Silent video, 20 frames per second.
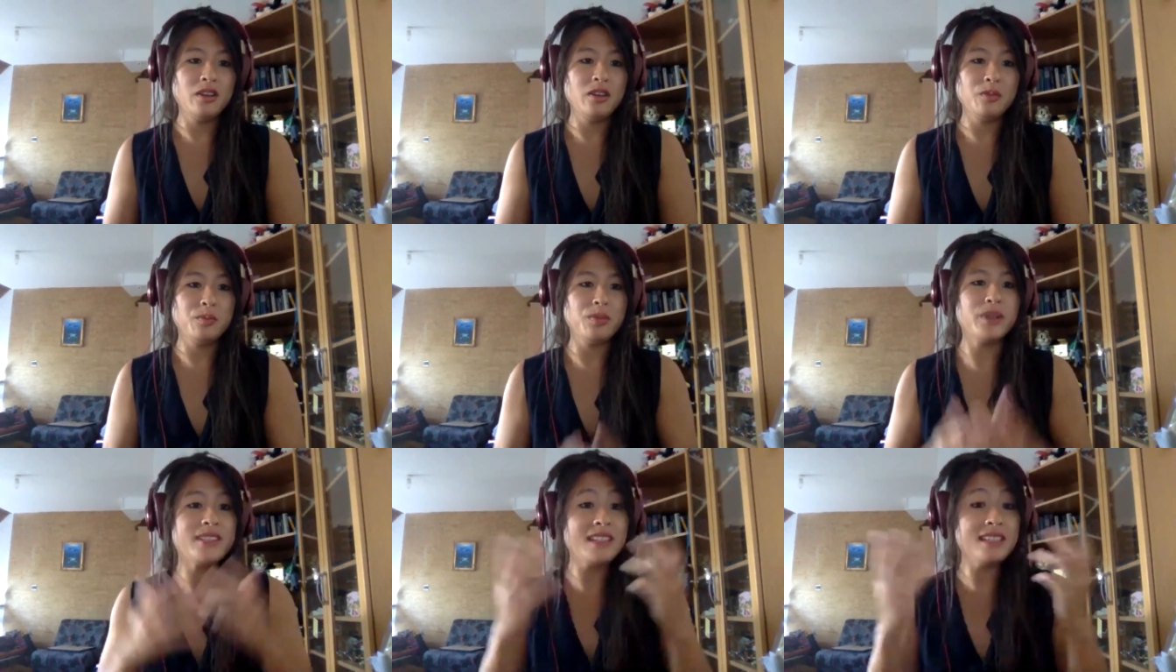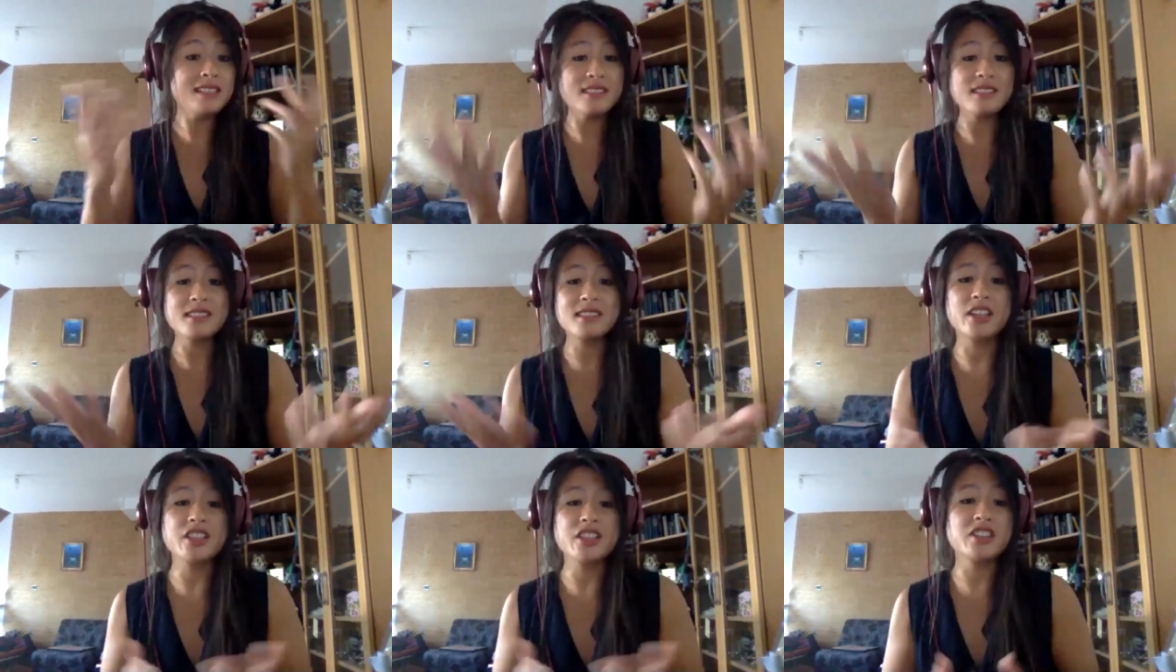But these
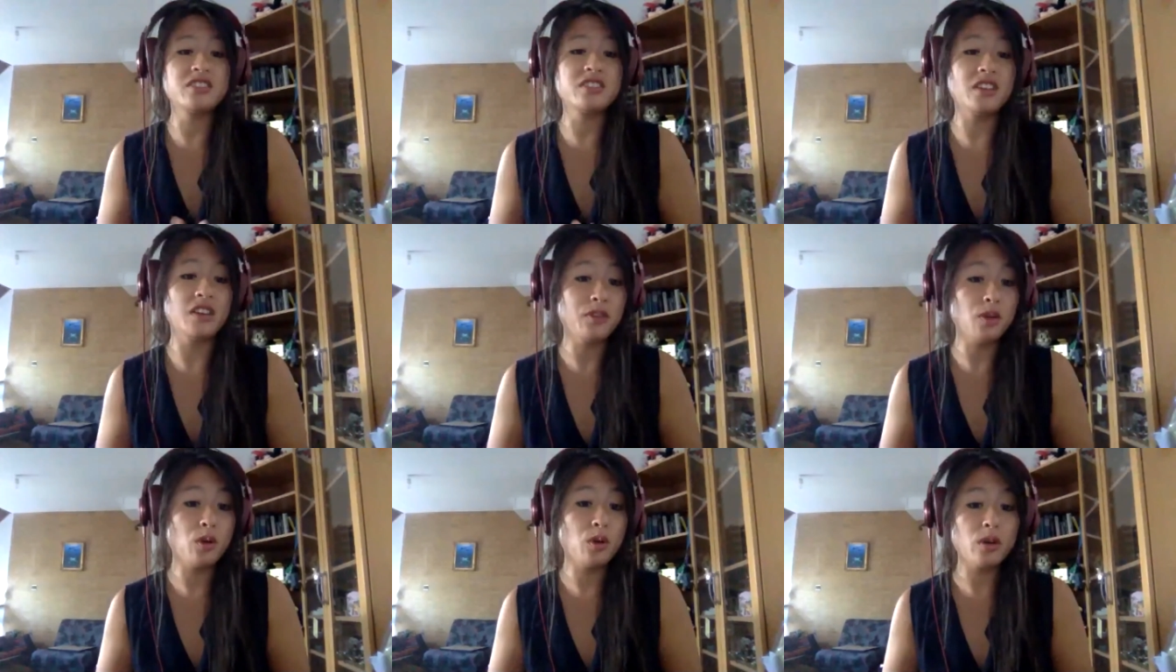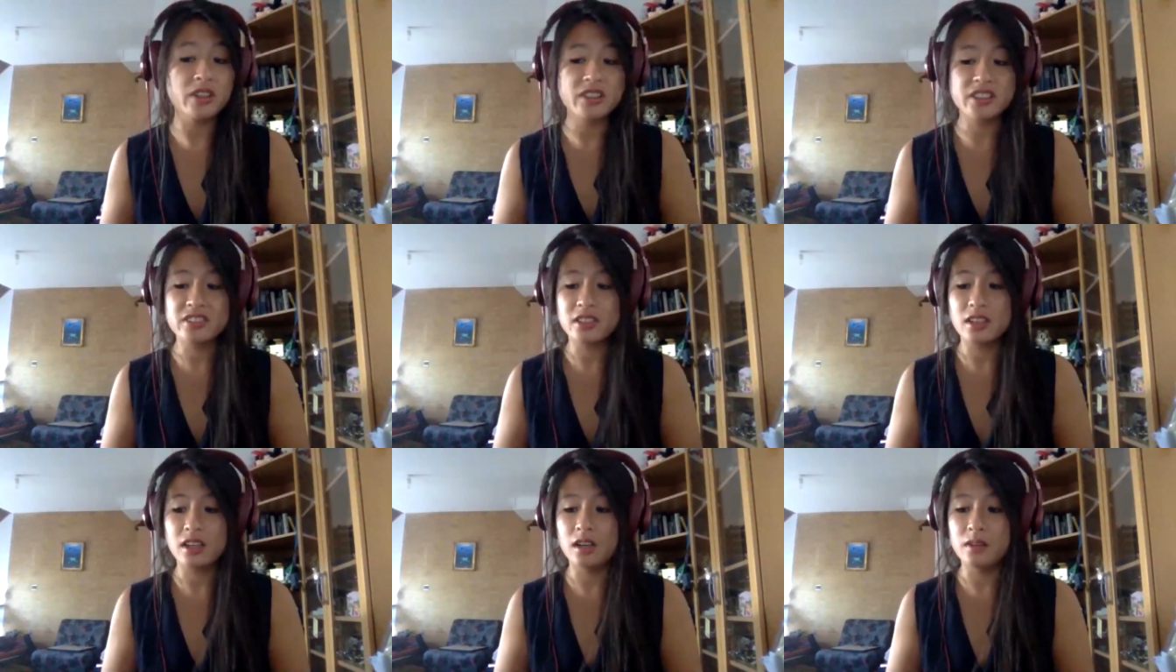discussions, of
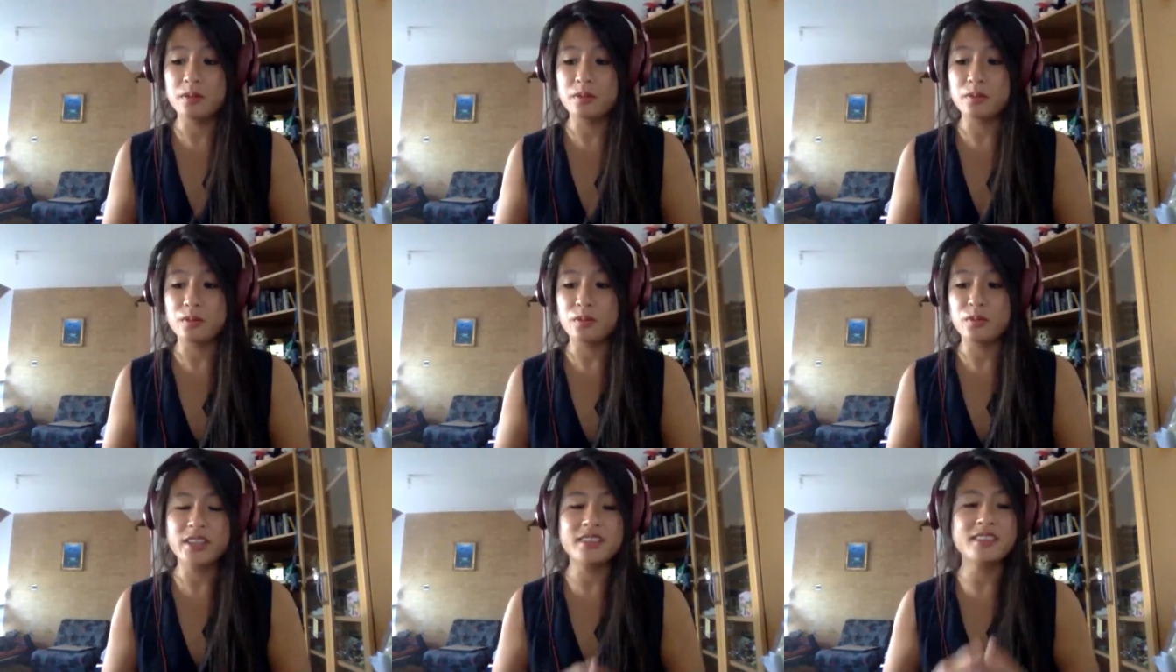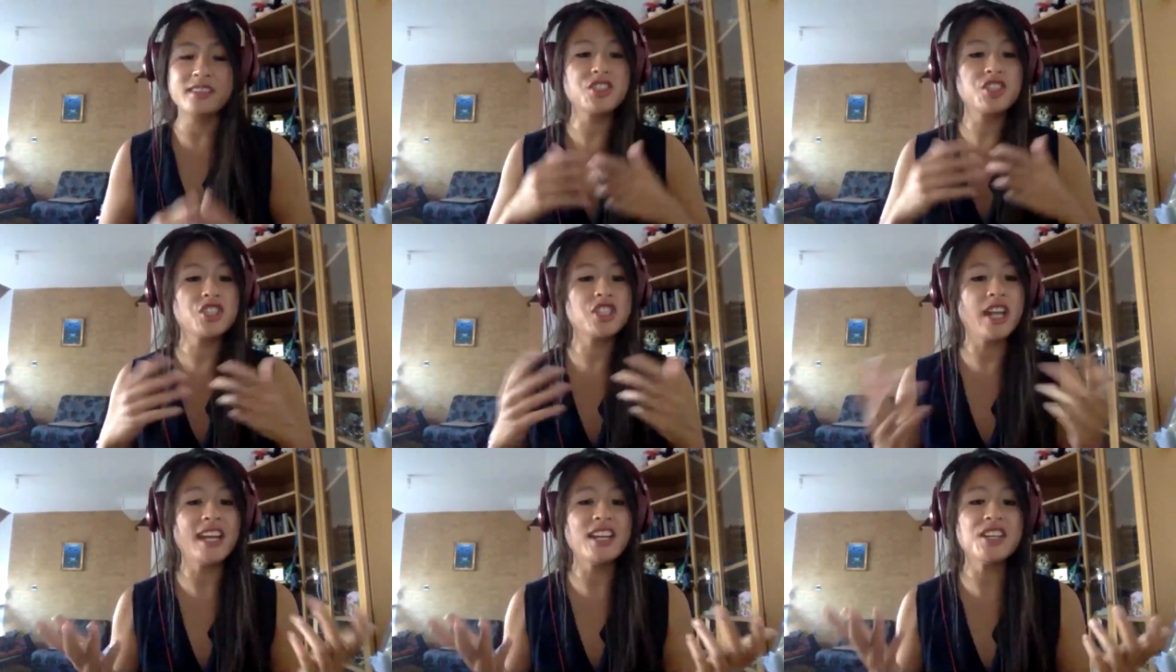course, come with the
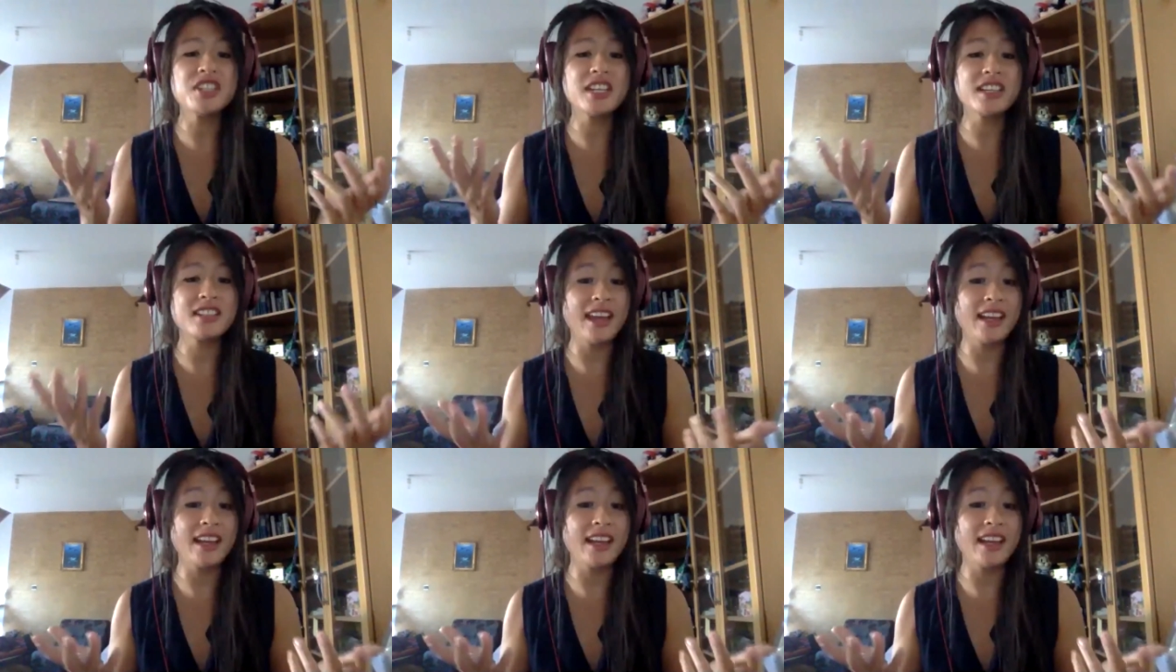changing